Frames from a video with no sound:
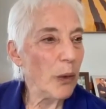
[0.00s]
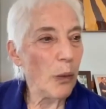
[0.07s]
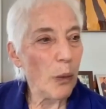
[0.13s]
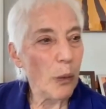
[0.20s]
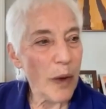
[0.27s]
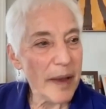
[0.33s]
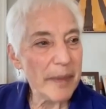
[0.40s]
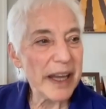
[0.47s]

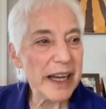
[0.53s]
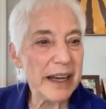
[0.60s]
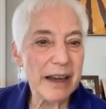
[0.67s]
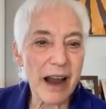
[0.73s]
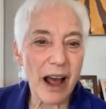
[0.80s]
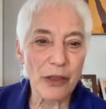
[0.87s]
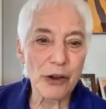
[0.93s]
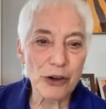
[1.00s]
women and
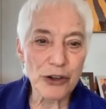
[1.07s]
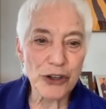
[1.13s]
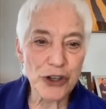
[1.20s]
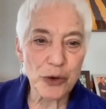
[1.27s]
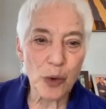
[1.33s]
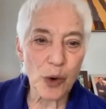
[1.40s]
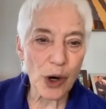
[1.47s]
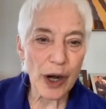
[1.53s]
others who
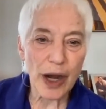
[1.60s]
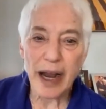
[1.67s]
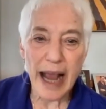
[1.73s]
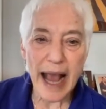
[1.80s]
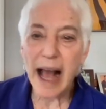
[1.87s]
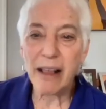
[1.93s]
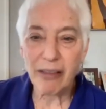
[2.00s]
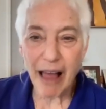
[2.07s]
were
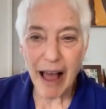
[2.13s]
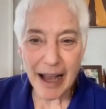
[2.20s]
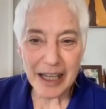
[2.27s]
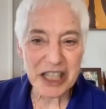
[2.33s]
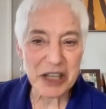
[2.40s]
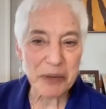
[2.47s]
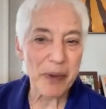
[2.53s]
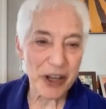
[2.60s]

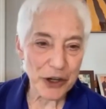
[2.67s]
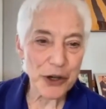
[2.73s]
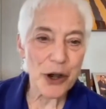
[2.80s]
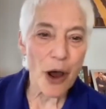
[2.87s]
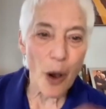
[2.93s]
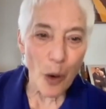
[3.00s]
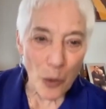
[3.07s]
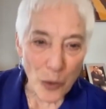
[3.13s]
allies but
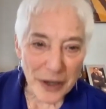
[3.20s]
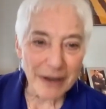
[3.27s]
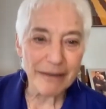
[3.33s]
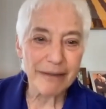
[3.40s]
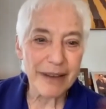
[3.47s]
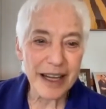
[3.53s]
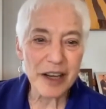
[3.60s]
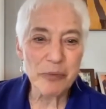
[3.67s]
known
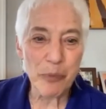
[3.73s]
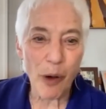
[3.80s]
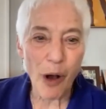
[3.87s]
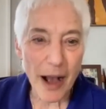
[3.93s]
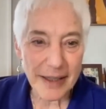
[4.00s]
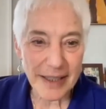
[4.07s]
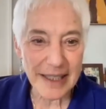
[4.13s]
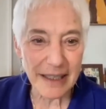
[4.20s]
in
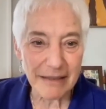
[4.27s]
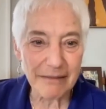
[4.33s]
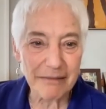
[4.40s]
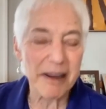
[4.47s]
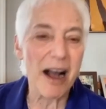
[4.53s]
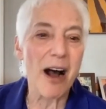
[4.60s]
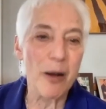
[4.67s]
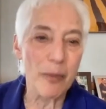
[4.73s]
Boston
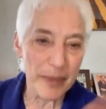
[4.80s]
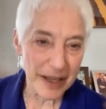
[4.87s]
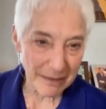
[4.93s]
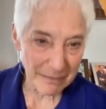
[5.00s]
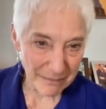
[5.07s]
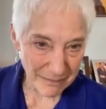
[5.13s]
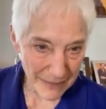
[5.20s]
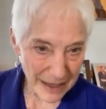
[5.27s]
come
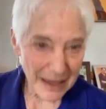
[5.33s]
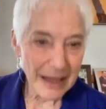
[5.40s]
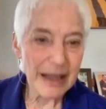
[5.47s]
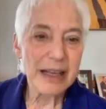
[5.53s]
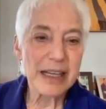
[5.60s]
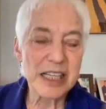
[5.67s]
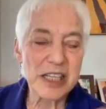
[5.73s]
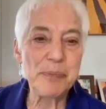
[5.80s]
and
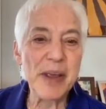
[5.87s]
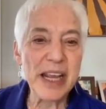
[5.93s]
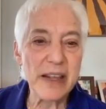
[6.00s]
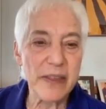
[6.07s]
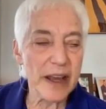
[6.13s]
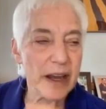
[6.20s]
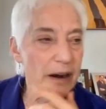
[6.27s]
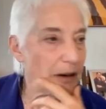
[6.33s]
speak
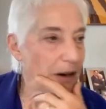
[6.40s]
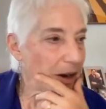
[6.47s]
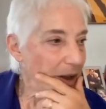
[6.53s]
there.